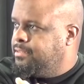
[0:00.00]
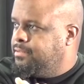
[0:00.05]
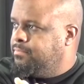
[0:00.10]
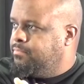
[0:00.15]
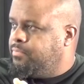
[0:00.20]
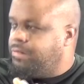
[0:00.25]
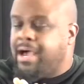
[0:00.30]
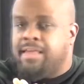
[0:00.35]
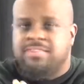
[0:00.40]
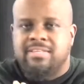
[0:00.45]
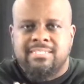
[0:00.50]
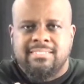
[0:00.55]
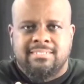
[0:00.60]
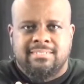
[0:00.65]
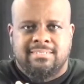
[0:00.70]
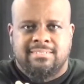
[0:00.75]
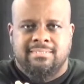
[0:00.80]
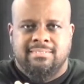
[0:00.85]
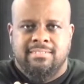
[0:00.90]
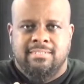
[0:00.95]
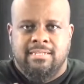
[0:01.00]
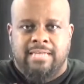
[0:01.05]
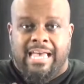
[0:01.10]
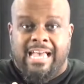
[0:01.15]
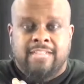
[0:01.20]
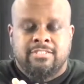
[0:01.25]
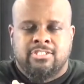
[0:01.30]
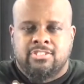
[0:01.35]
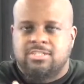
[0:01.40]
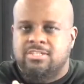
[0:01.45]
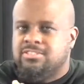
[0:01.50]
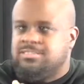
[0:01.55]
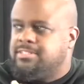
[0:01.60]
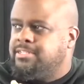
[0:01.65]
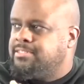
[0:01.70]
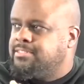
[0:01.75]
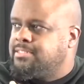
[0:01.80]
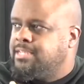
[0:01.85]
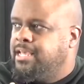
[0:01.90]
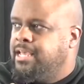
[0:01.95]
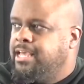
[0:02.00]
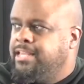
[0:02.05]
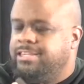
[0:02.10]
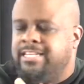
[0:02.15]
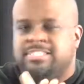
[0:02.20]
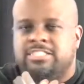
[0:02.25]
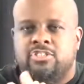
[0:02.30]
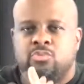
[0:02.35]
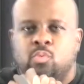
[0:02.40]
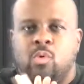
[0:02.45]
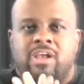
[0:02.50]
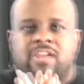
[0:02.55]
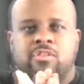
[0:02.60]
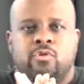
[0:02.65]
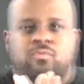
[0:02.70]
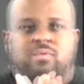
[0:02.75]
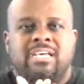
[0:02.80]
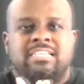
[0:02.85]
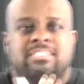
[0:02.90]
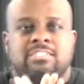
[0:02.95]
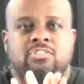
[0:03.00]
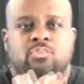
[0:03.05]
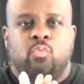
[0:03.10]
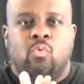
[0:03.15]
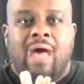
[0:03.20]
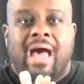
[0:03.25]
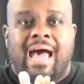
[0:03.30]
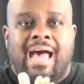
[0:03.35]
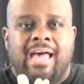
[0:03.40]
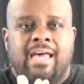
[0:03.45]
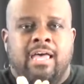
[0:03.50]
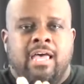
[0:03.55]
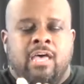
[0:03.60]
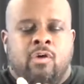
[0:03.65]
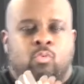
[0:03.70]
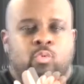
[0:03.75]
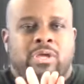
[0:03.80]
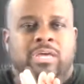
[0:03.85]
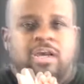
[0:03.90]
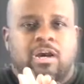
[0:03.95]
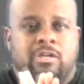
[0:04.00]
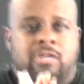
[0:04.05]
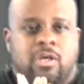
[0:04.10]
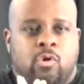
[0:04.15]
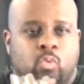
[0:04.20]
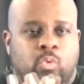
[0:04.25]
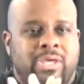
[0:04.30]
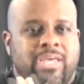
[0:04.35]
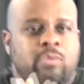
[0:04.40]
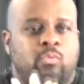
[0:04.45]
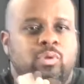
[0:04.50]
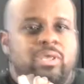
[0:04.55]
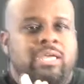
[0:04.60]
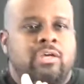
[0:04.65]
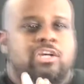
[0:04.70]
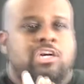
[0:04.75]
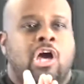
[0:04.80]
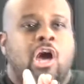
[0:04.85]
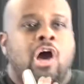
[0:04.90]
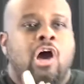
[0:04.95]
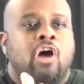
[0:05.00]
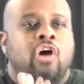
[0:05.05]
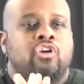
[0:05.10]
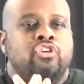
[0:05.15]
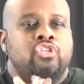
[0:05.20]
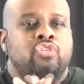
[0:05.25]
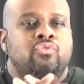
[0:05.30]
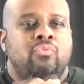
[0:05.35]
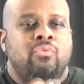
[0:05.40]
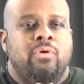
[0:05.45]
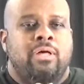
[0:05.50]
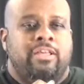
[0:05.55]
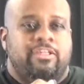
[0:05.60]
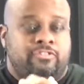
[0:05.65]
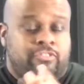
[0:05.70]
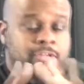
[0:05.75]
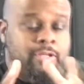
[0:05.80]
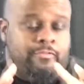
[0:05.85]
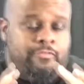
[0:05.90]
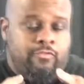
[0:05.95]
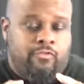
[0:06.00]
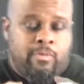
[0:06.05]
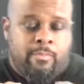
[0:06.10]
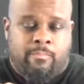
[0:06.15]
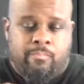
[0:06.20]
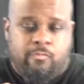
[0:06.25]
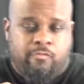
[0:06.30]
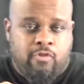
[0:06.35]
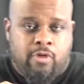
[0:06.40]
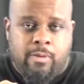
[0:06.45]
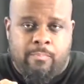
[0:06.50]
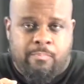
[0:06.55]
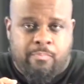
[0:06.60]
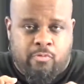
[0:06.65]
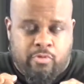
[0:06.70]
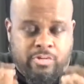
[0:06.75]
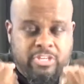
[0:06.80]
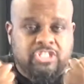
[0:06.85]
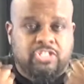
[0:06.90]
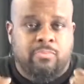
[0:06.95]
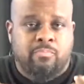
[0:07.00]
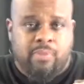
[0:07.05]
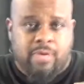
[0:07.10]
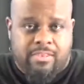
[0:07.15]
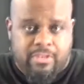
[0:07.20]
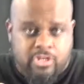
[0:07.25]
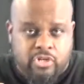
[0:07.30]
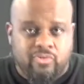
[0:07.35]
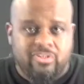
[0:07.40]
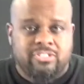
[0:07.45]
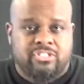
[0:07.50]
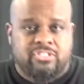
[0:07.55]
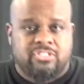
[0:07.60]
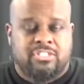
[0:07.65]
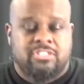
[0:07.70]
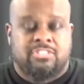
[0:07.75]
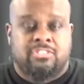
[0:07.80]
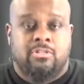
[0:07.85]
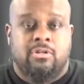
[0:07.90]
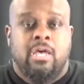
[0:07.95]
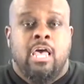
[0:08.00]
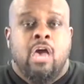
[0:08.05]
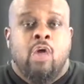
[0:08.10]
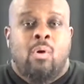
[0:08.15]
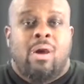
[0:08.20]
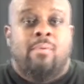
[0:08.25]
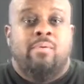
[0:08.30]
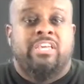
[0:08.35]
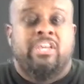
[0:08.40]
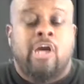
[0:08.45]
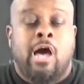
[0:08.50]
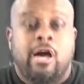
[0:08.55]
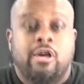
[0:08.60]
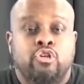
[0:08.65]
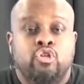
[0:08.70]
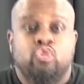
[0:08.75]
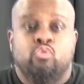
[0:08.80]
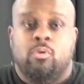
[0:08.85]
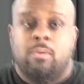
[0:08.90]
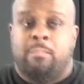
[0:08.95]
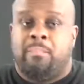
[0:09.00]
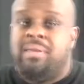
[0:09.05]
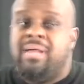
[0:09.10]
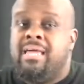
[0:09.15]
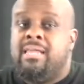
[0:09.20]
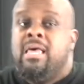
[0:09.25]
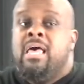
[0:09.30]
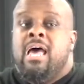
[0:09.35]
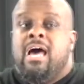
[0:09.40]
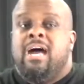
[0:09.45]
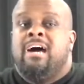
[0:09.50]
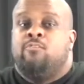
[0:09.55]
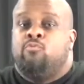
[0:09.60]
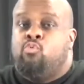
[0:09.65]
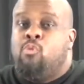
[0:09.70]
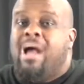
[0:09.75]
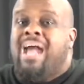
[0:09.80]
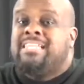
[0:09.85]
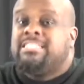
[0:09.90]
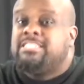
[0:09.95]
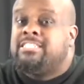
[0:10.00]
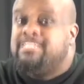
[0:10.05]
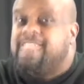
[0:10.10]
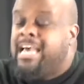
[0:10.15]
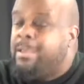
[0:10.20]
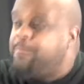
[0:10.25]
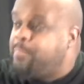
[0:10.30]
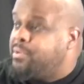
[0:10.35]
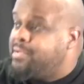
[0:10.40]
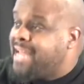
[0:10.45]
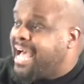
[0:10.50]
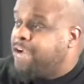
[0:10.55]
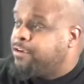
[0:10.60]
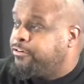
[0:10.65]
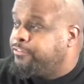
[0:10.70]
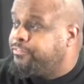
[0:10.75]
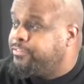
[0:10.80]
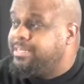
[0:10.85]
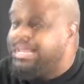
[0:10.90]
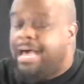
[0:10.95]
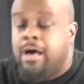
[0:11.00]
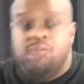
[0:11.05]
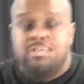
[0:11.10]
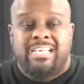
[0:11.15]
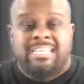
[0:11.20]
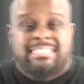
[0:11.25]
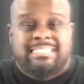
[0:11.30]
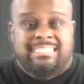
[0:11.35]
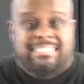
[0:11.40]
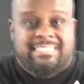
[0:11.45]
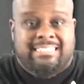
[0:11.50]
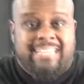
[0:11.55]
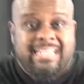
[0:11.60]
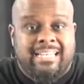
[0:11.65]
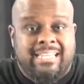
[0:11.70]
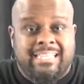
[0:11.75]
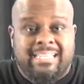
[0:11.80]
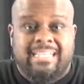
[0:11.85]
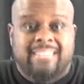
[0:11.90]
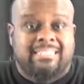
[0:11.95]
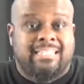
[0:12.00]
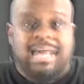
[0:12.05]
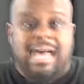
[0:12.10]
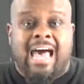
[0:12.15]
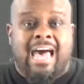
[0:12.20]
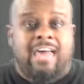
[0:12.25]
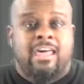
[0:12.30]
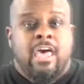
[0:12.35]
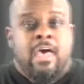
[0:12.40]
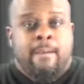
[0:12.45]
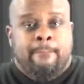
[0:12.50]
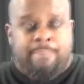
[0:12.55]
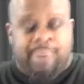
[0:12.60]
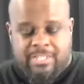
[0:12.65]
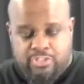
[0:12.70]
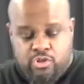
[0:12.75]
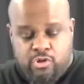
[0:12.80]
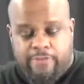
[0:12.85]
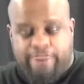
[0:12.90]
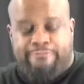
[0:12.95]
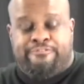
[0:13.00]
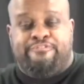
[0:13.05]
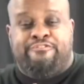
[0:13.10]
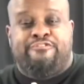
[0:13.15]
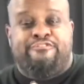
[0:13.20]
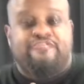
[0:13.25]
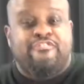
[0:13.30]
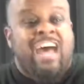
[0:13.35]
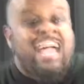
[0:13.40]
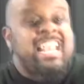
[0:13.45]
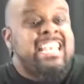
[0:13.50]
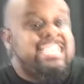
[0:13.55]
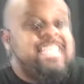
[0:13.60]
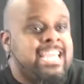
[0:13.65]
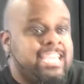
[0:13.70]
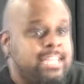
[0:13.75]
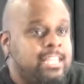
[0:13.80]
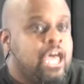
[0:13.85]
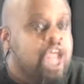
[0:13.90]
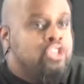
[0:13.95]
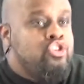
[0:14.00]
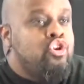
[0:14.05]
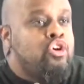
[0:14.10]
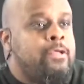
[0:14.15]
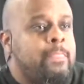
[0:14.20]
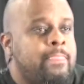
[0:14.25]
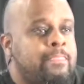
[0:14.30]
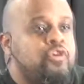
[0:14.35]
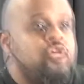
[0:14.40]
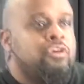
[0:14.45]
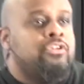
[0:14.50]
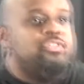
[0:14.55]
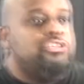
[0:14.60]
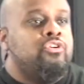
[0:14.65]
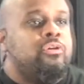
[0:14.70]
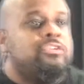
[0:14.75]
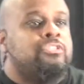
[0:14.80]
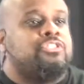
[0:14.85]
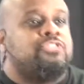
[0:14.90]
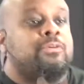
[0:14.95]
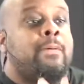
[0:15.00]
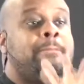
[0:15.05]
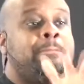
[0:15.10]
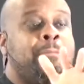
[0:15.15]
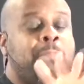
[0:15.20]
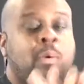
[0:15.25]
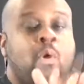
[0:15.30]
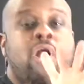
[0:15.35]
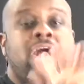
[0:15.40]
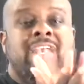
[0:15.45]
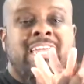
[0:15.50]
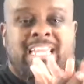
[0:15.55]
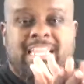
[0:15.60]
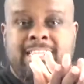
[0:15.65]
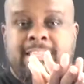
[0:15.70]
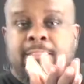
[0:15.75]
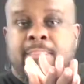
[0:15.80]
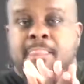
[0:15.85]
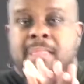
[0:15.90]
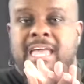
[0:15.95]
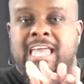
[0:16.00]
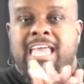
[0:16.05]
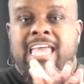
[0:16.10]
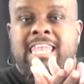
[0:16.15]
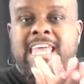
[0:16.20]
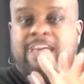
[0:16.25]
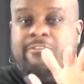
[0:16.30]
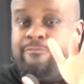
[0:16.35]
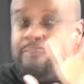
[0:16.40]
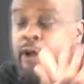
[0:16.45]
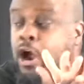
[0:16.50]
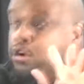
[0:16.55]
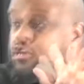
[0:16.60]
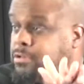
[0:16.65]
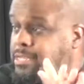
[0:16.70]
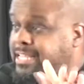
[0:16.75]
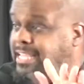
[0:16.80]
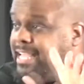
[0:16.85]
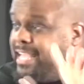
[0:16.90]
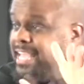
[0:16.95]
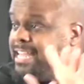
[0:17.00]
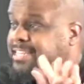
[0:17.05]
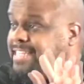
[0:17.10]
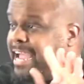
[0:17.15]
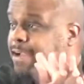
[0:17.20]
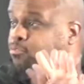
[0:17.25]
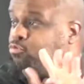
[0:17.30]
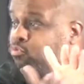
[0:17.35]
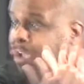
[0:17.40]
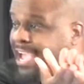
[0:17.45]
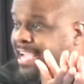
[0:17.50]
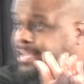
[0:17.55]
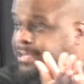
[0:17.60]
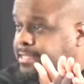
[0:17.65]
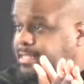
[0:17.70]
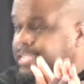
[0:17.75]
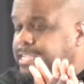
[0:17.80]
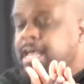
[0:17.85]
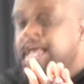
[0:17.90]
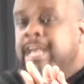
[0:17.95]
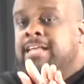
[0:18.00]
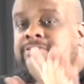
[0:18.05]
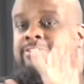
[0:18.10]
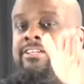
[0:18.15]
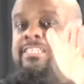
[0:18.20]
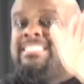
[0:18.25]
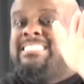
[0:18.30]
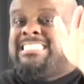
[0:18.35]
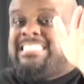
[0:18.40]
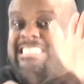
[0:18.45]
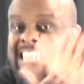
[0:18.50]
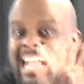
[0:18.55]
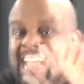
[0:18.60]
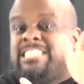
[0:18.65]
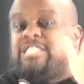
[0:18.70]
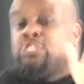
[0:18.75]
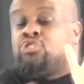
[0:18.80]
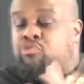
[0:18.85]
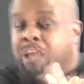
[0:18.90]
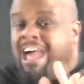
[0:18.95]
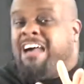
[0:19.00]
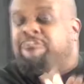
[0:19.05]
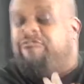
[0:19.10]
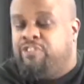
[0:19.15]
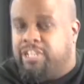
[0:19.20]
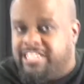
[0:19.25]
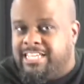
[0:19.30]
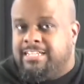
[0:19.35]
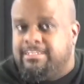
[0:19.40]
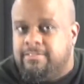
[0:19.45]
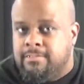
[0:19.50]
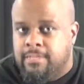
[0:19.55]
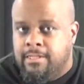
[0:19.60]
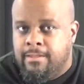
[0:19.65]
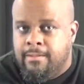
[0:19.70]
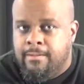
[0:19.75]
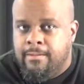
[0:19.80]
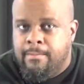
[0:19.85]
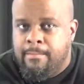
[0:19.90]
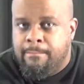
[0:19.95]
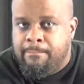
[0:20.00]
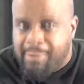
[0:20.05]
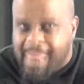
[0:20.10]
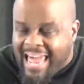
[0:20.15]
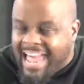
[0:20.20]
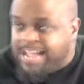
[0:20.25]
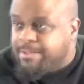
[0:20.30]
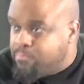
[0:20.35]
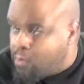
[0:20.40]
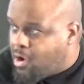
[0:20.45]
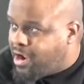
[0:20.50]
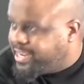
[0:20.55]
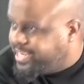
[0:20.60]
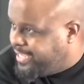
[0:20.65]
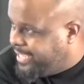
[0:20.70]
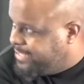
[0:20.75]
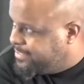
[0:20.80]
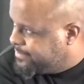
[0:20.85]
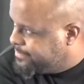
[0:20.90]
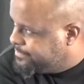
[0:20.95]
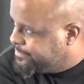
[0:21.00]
Brothers, and sisters, this is one of the reasons why we, are, we, we call you, as, for, for a Christian brother and a Christian sister, why we call you to repent of watching that pornography. Not only is it a sin against God, but you're funding, you're, you're, you're supporting inadvertently, indirectly, the sex trafficking black market.